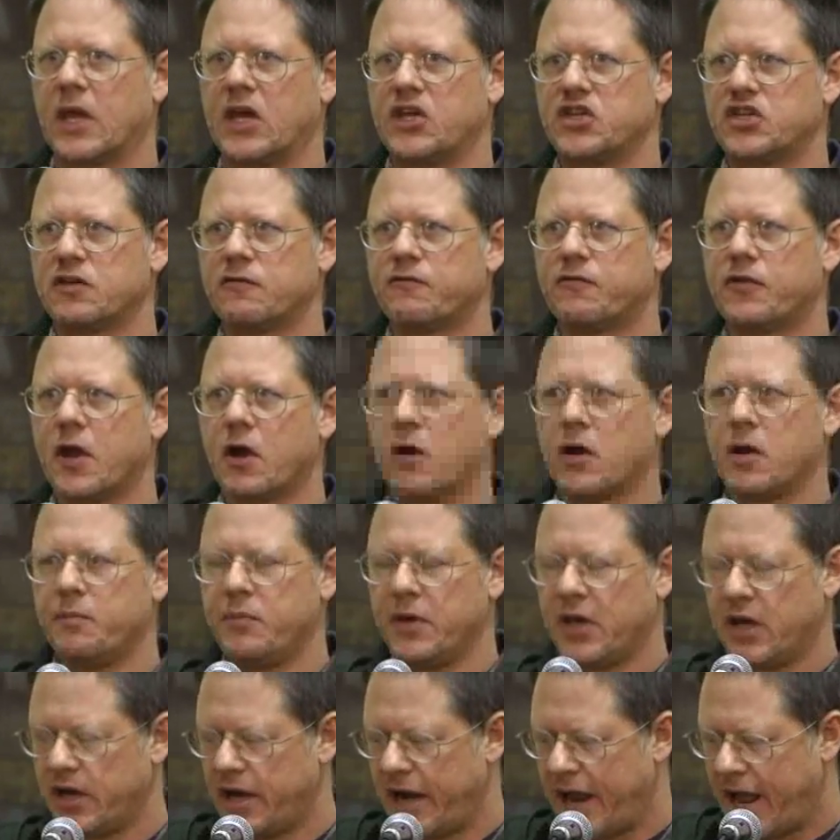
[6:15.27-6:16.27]
as if there had
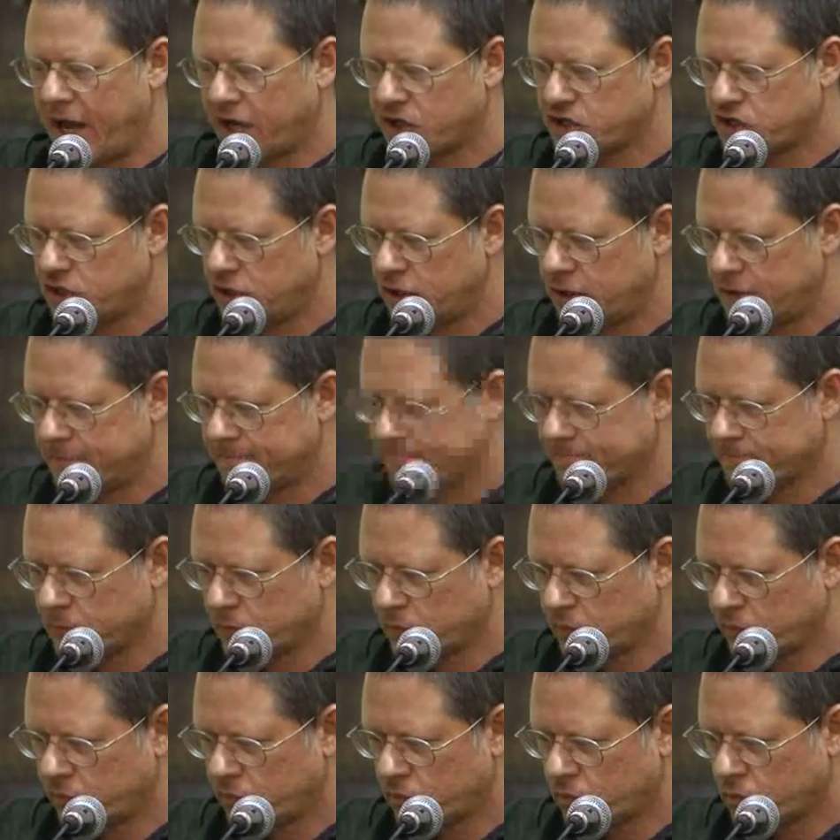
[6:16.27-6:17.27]
been an accident.
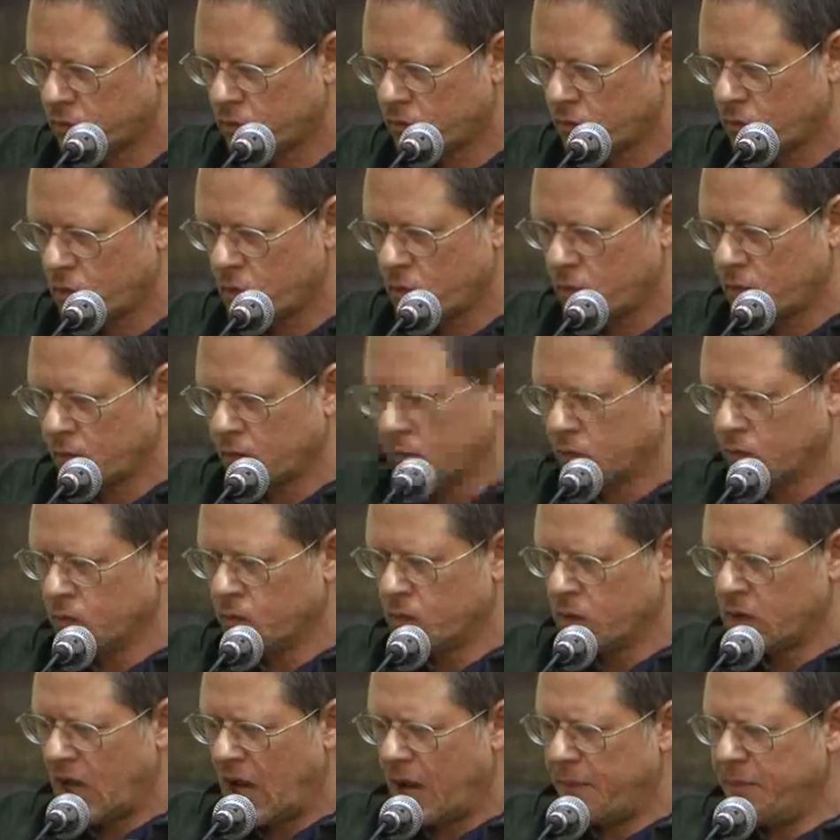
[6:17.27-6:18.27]

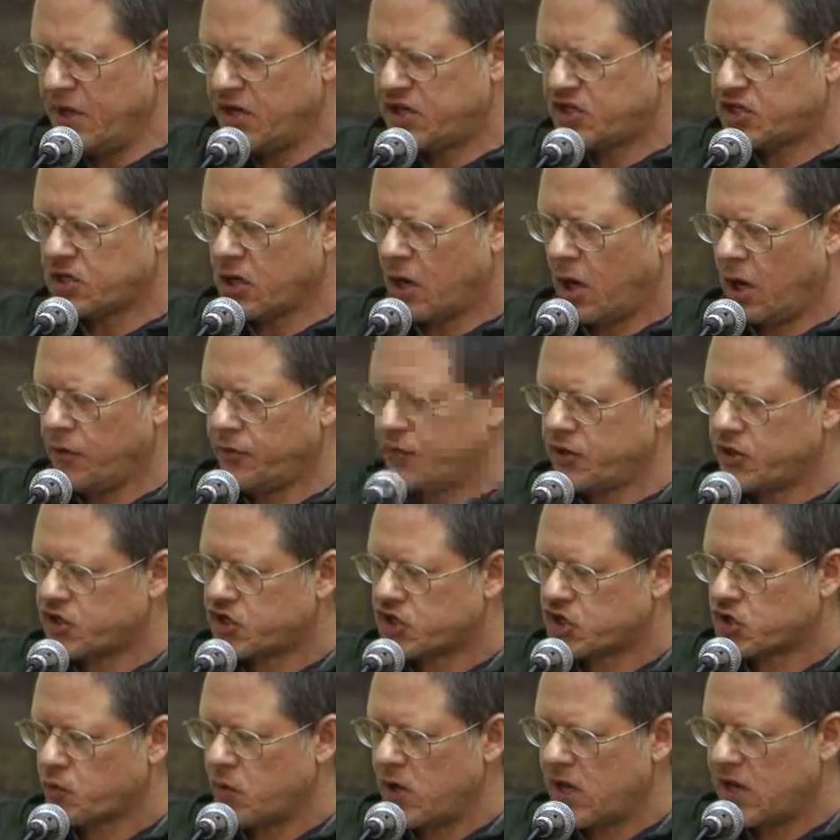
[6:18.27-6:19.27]
Amidst all this
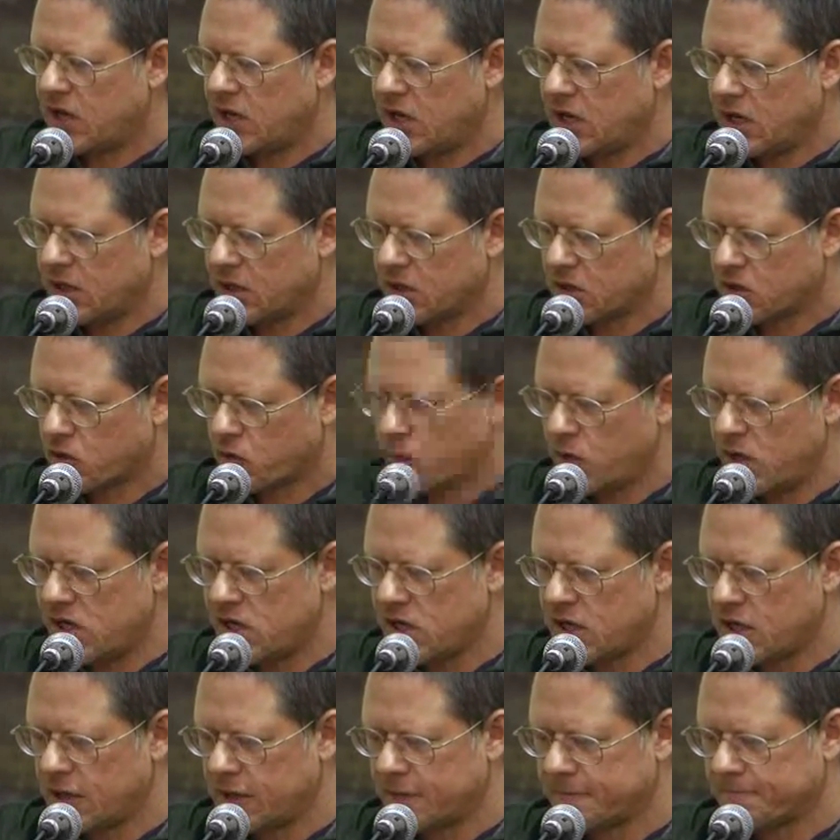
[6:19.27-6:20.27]
shrieking and
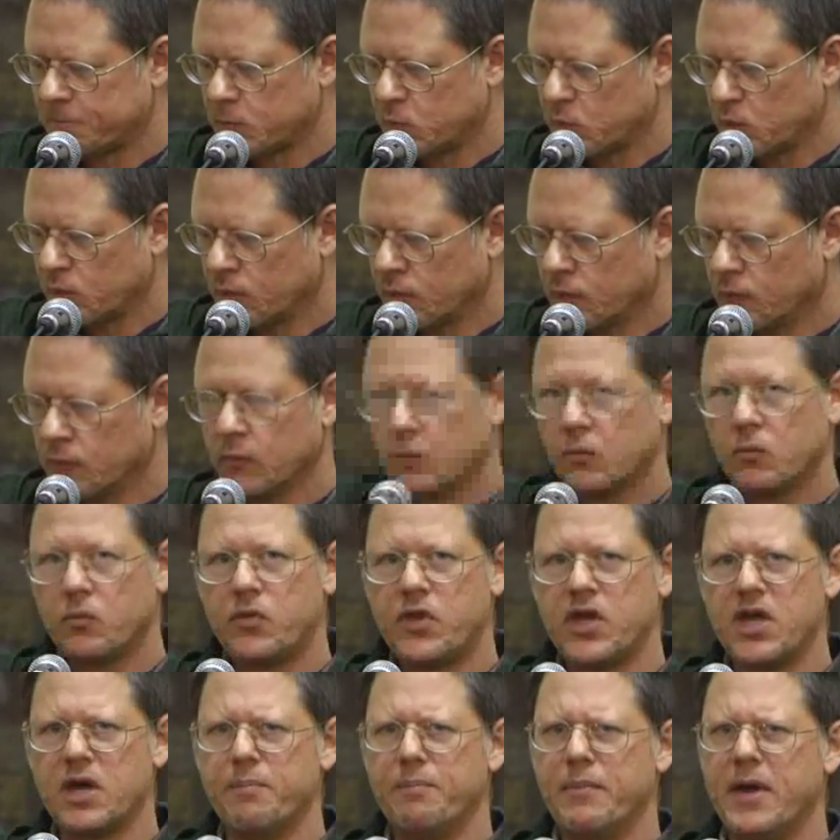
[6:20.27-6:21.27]
creaking,
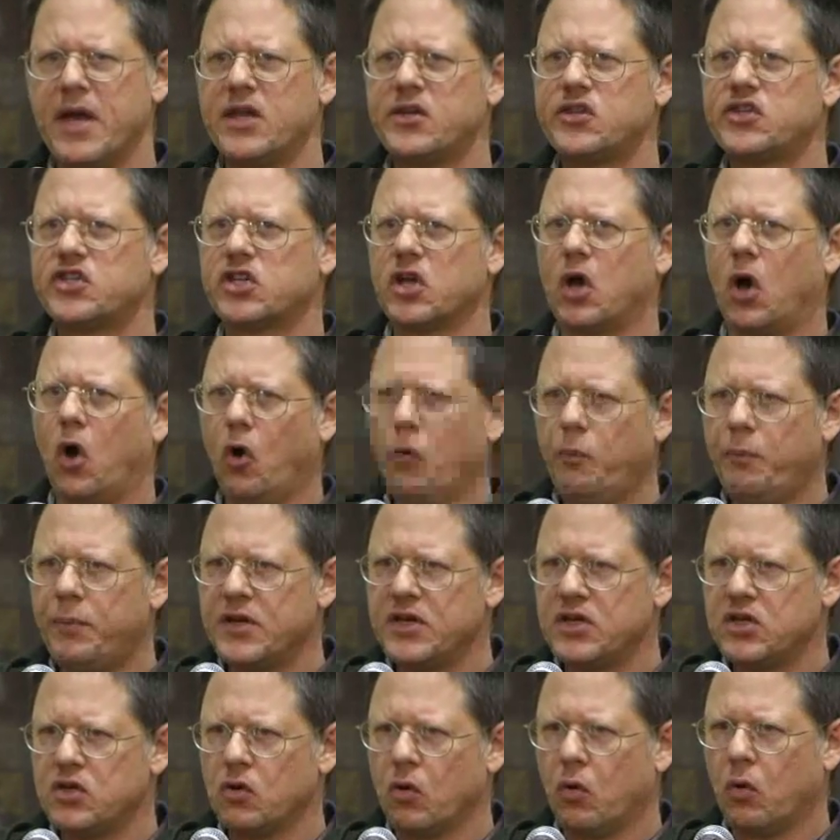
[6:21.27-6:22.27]
the immense
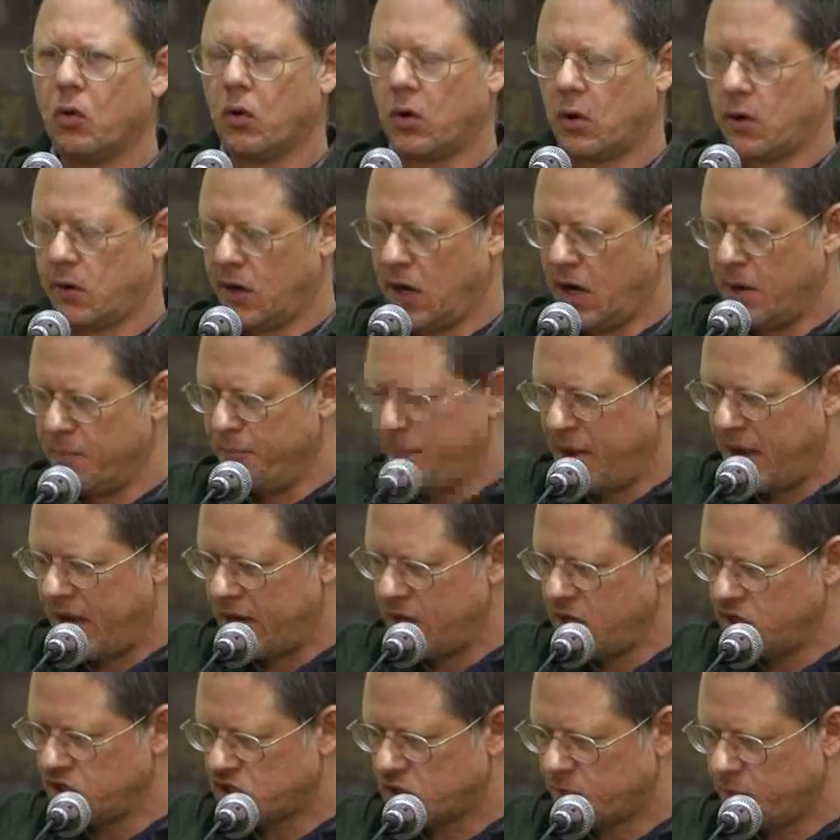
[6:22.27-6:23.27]
open door
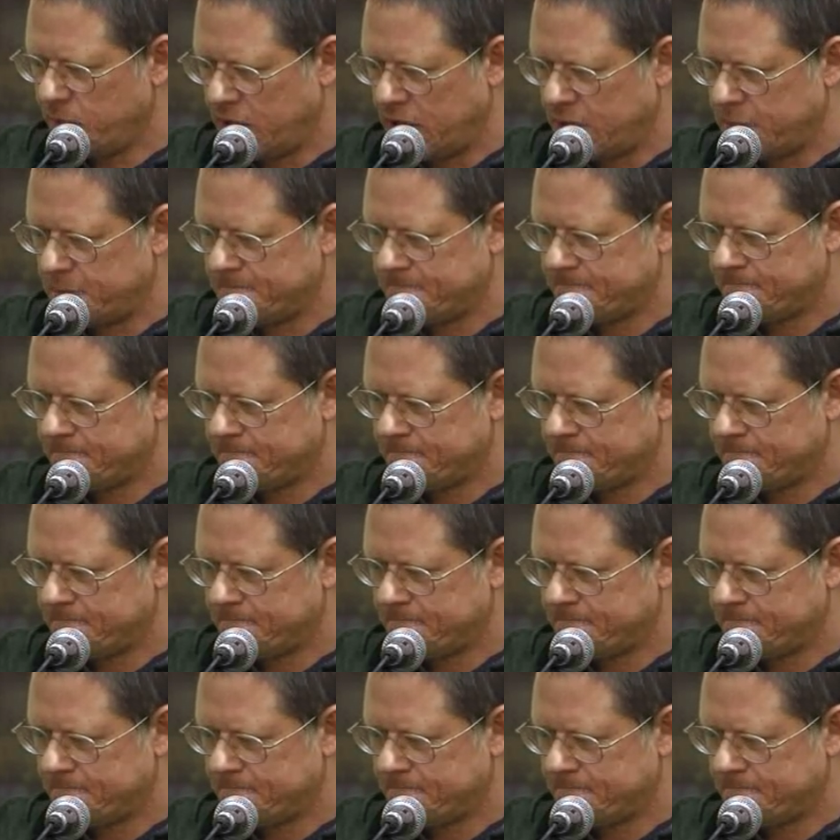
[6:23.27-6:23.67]
amazed me,